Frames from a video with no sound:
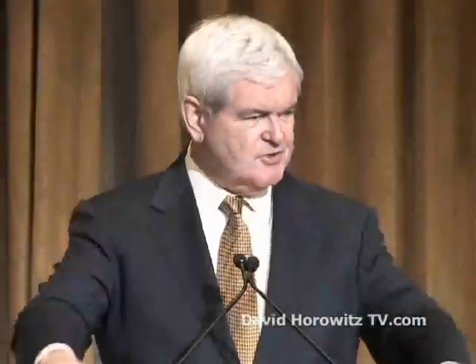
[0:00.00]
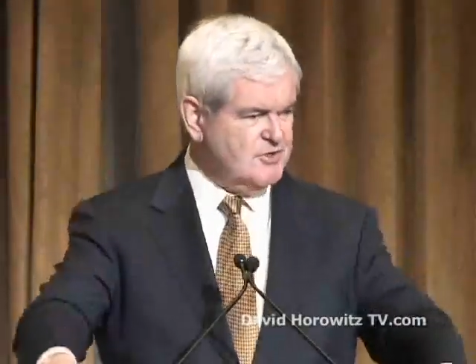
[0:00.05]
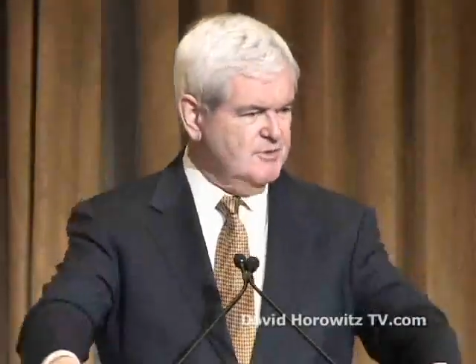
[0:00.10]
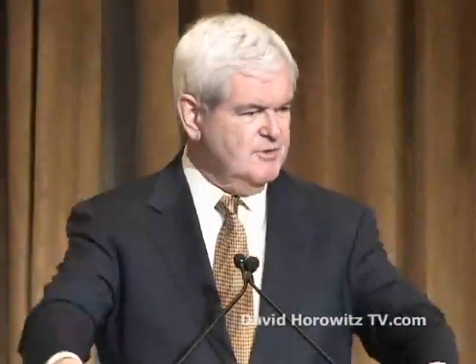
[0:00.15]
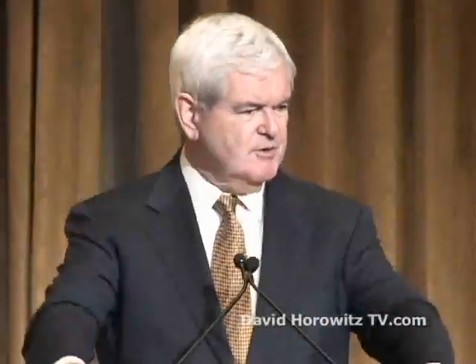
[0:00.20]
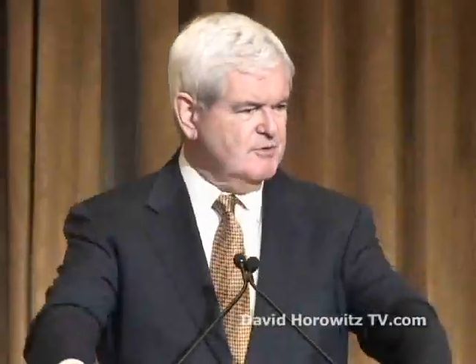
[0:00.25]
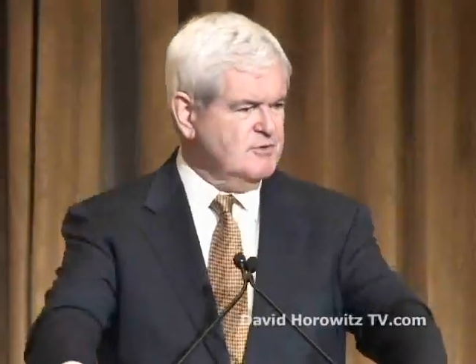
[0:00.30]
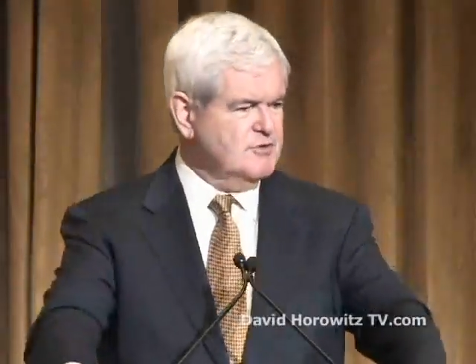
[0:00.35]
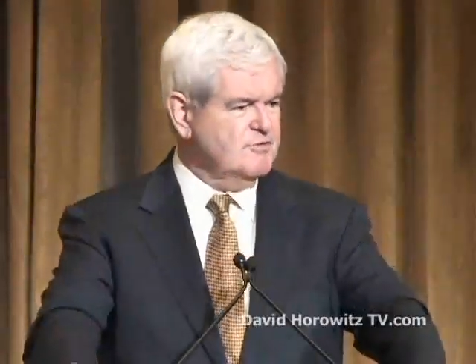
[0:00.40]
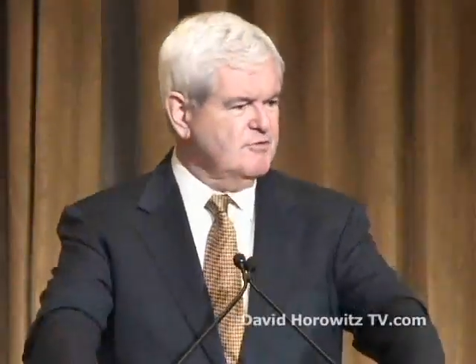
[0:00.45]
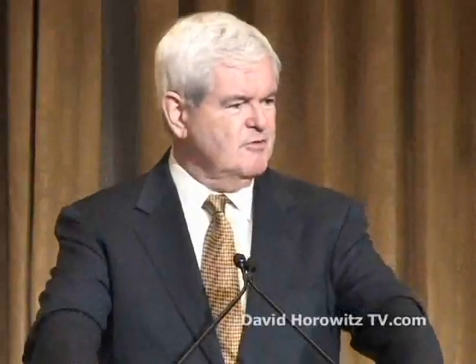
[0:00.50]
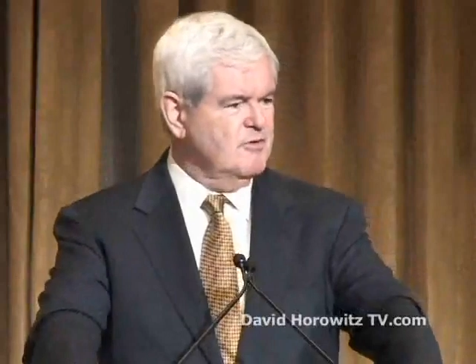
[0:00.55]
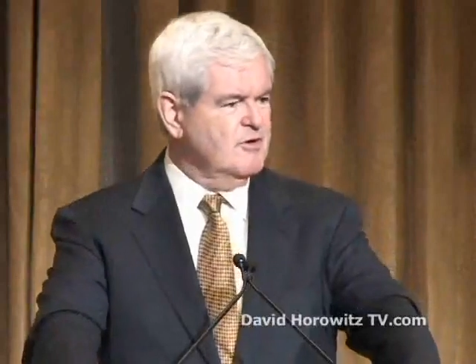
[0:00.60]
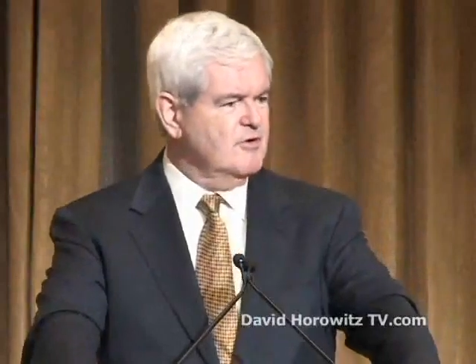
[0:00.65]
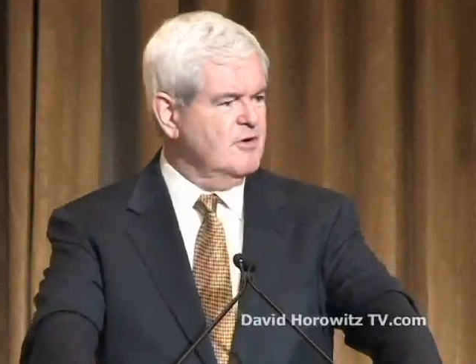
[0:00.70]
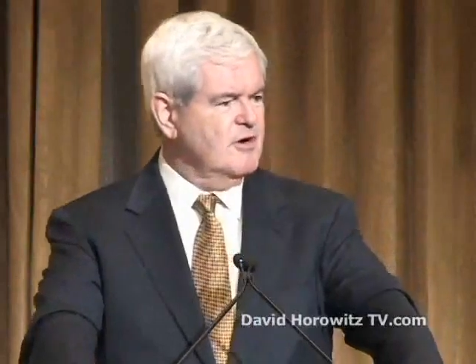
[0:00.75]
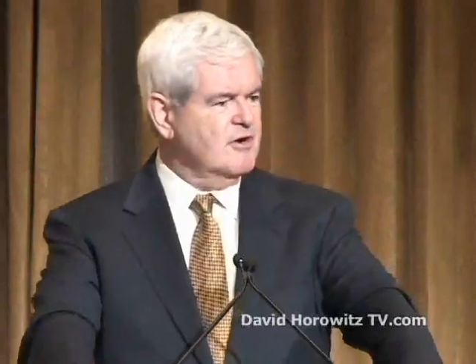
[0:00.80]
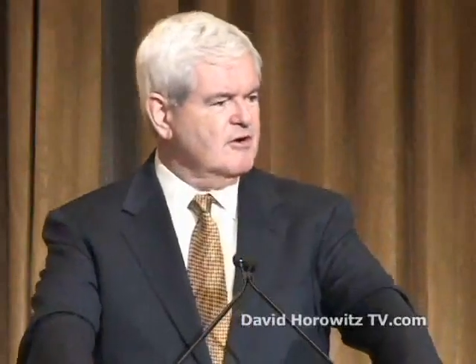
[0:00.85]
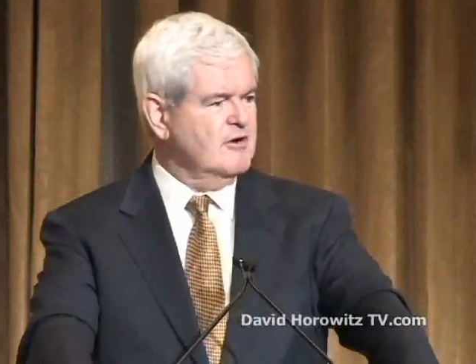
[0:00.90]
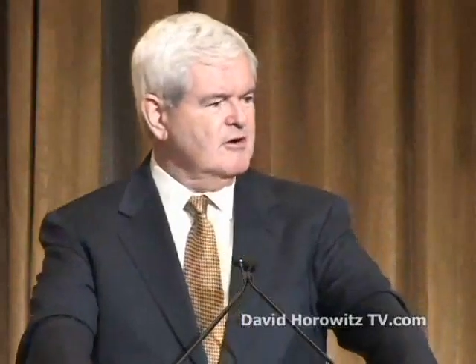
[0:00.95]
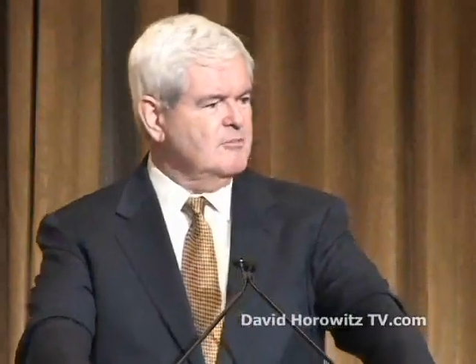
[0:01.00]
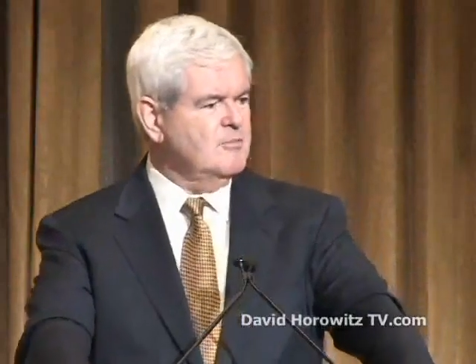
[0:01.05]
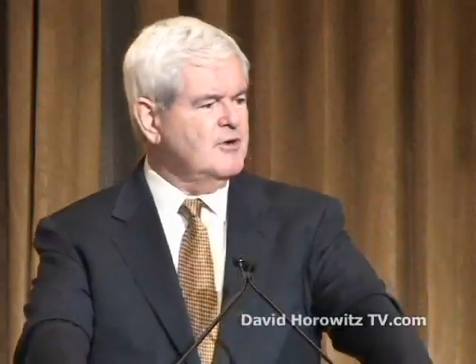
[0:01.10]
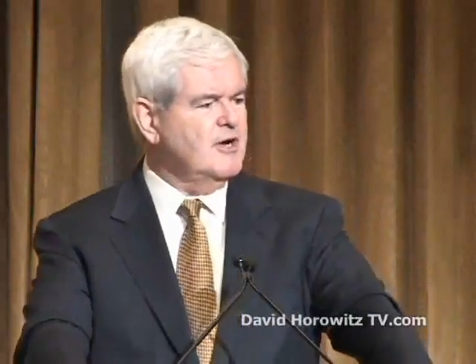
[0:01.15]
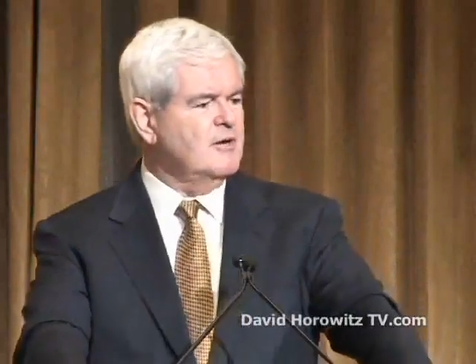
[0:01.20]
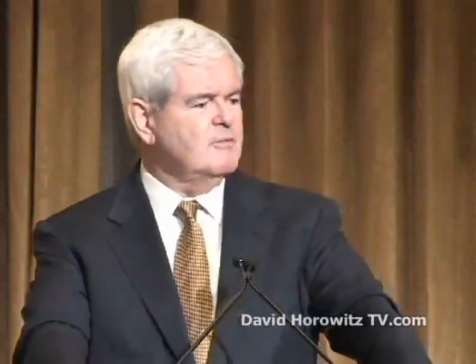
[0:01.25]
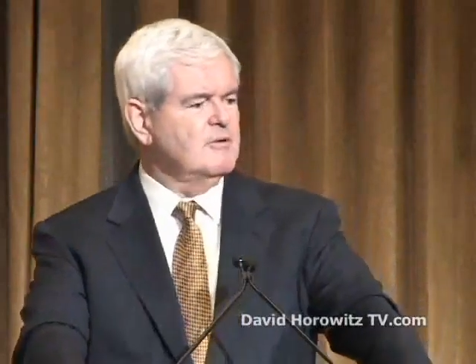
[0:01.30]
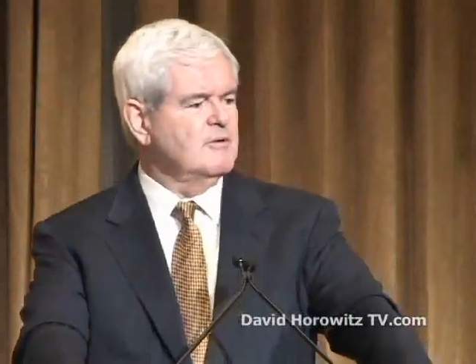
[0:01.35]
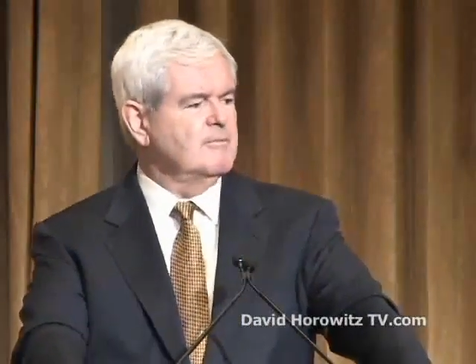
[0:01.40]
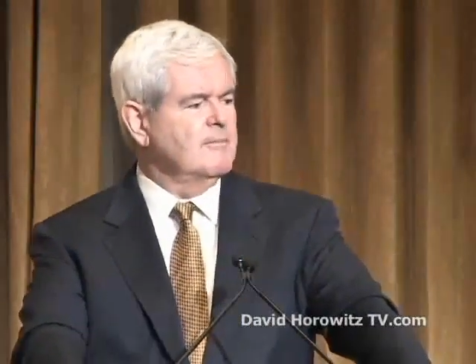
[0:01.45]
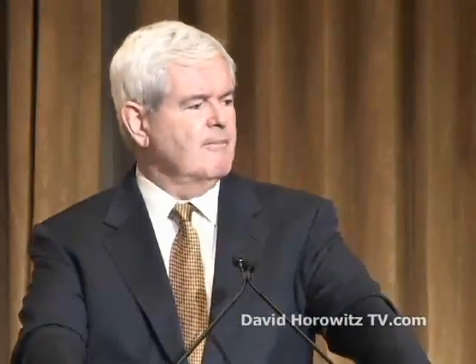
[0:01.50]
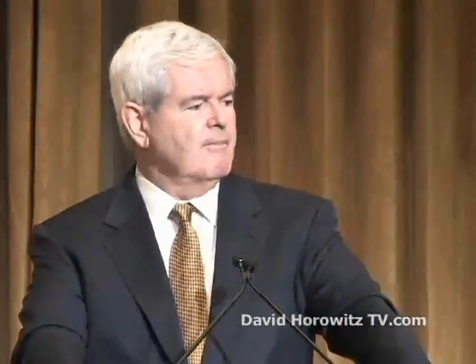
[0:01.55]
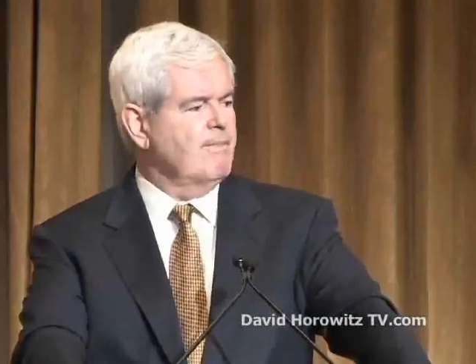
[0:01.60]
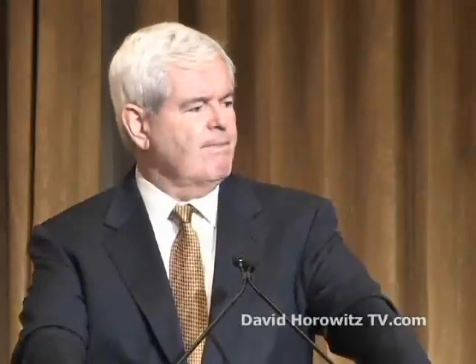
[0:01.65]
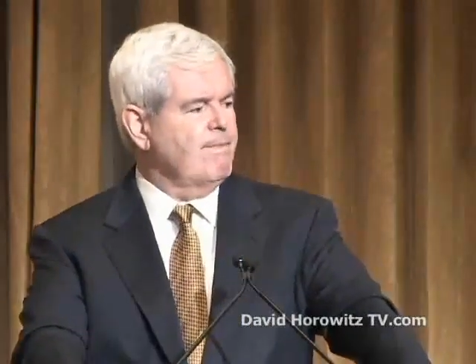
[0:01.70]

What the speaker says: 2 = 4 to our current problem.